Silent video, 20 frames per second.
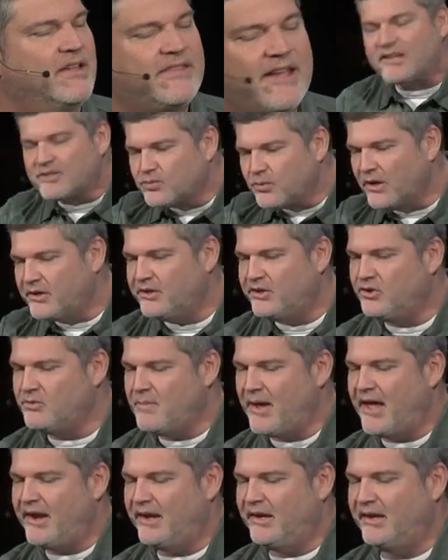That's what
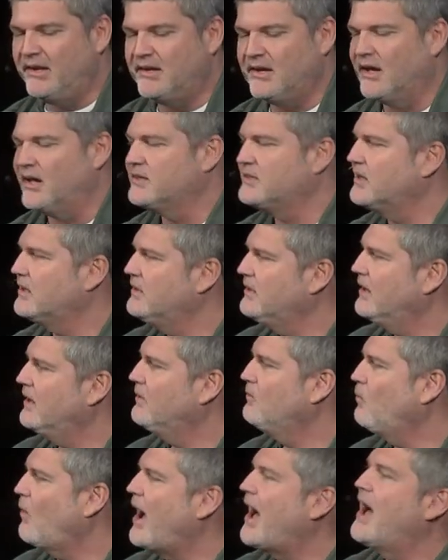humanity does. And,
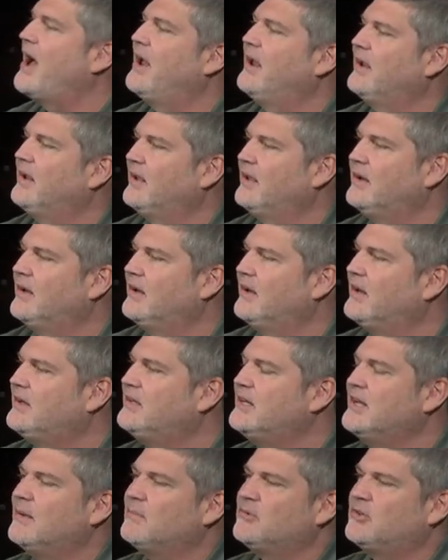and why? In an
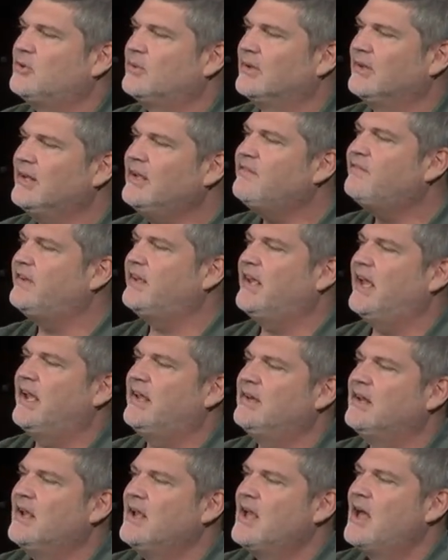attempt to
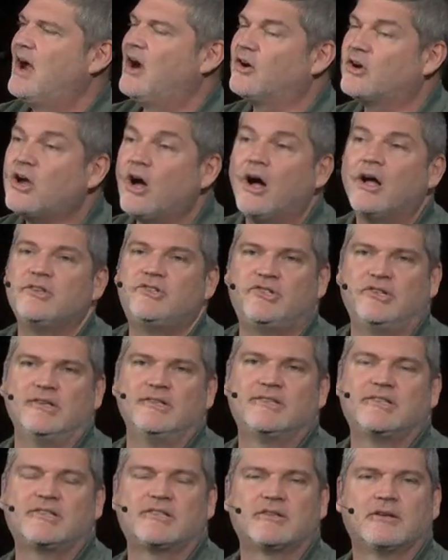alleviate our
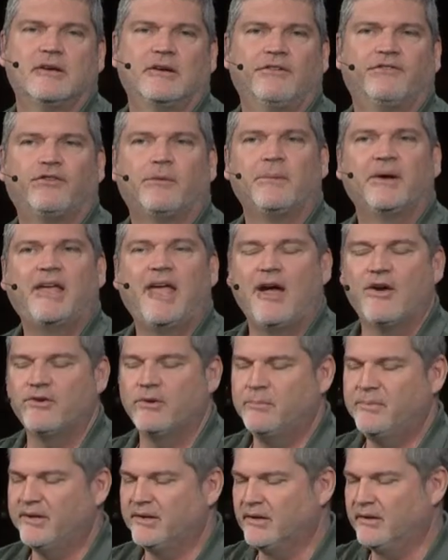conscience from
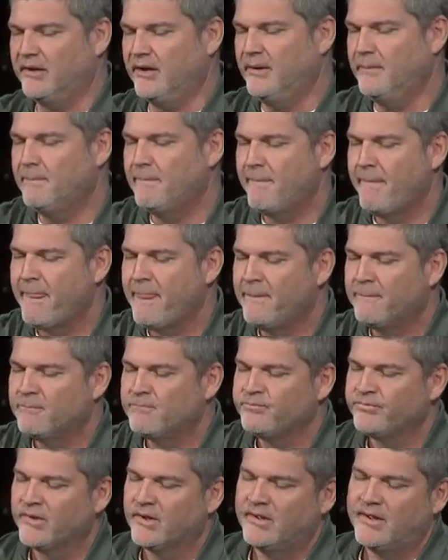accountability.
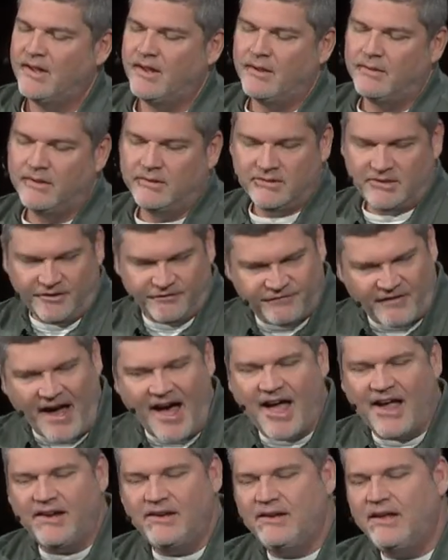
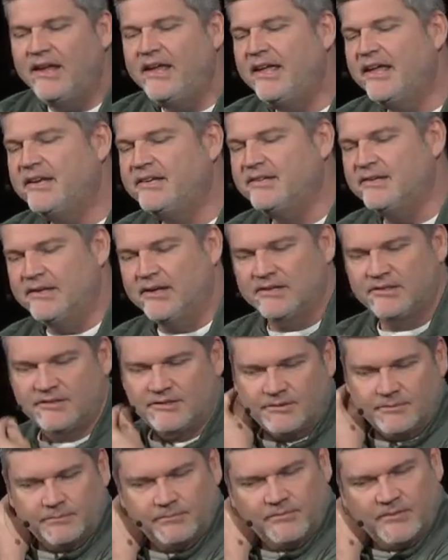Divine
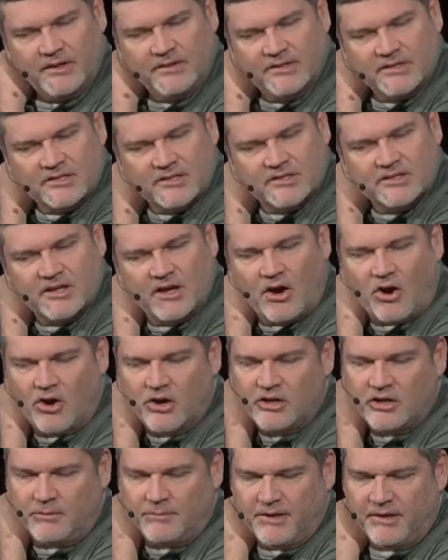hiddenness, and this is the
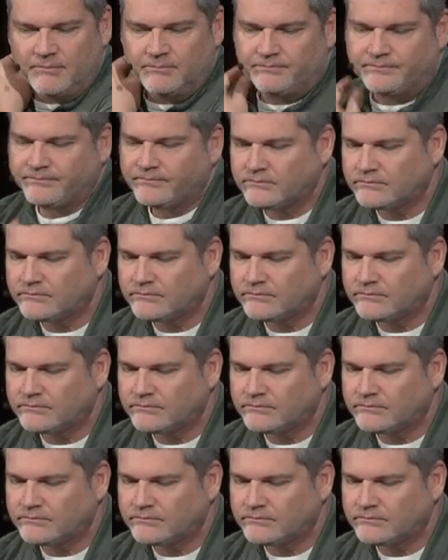argument.